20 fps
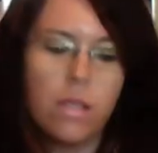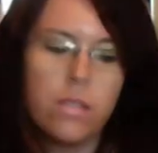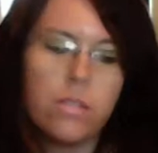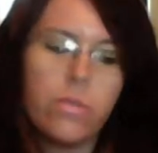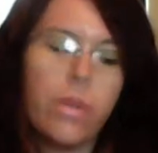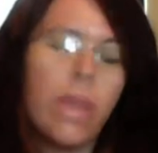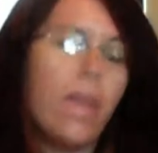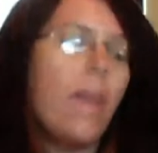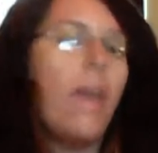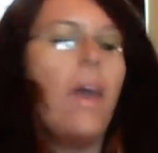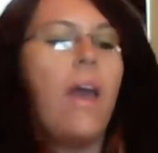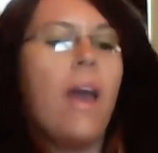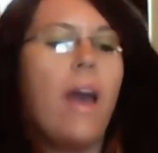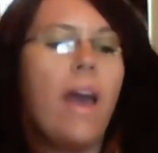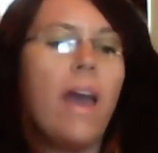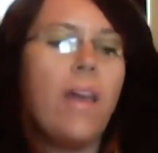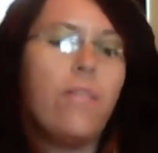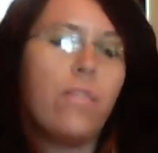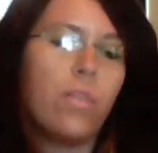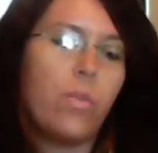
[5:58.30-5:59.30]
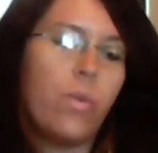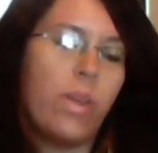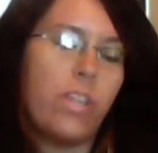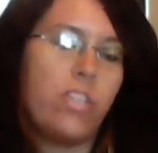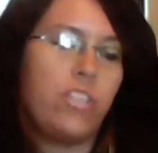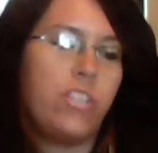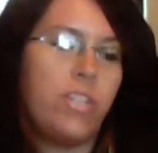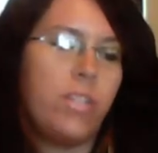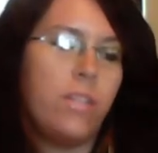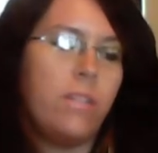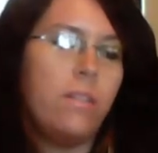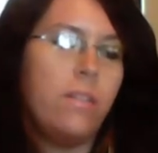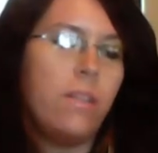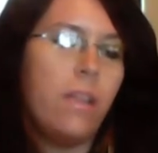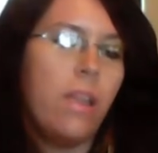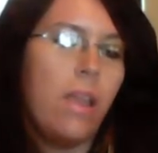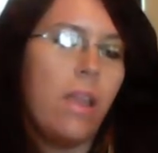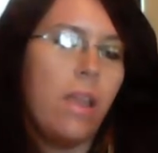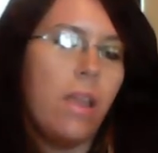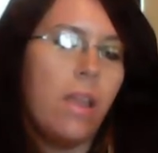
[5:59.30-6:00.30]
So I have a question.
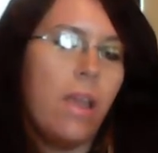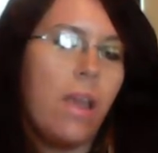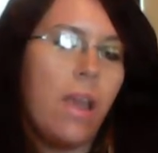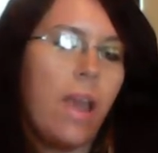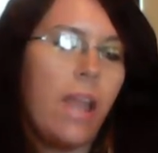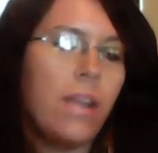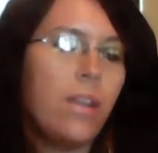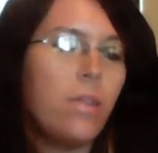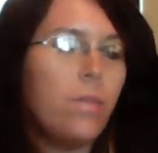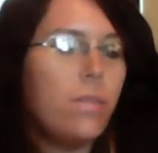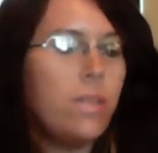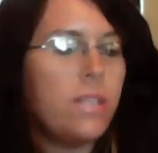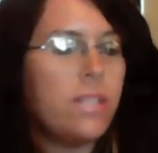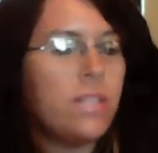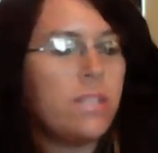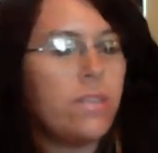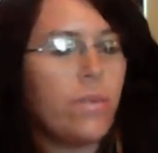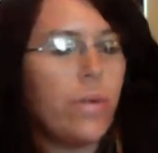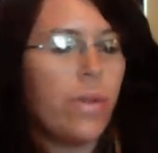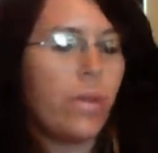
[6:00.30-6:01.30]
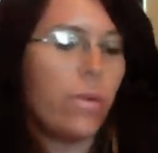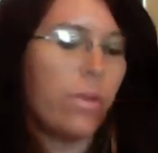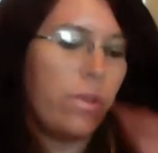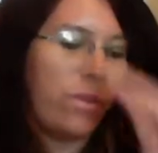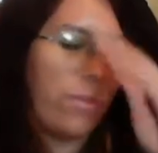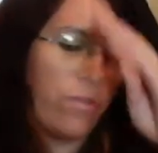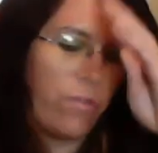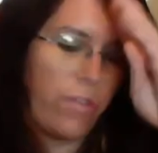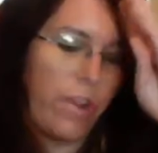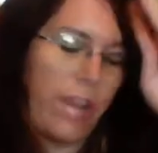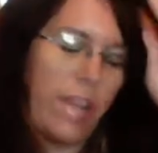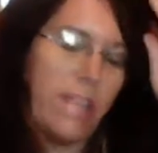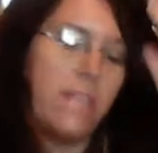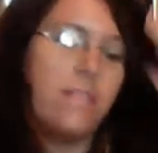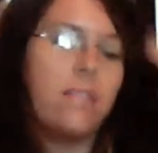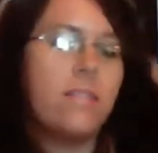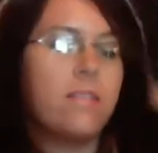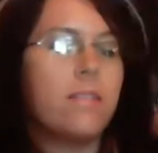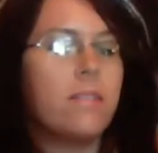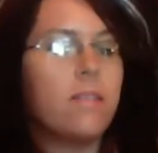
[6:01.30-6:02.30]
I know this is going on in France,
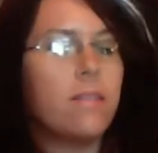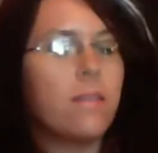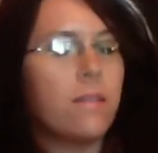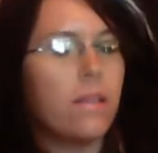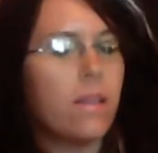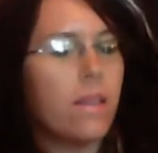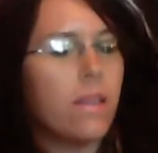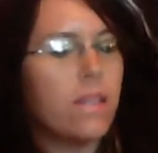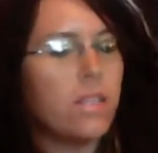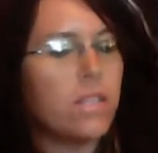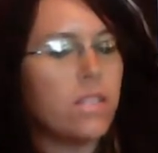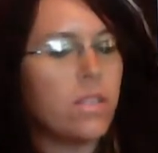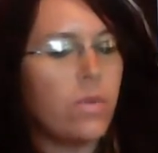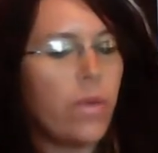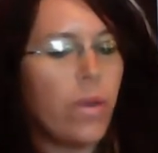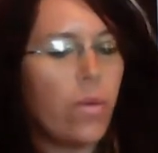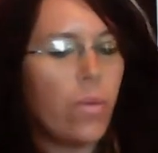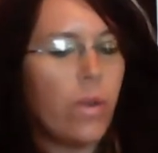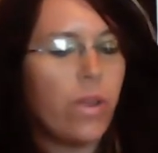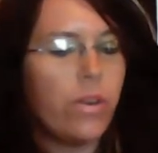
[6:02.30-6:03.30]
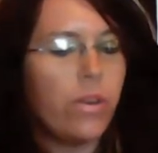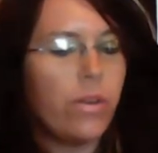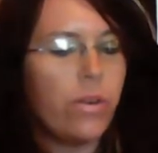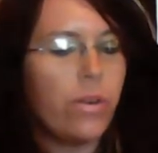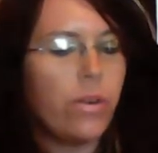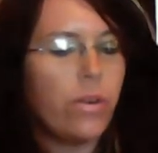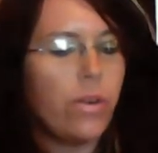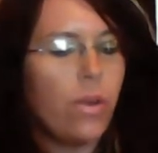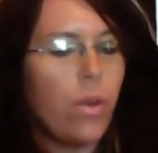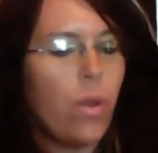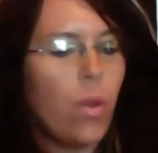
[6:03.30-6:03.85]
so I wonder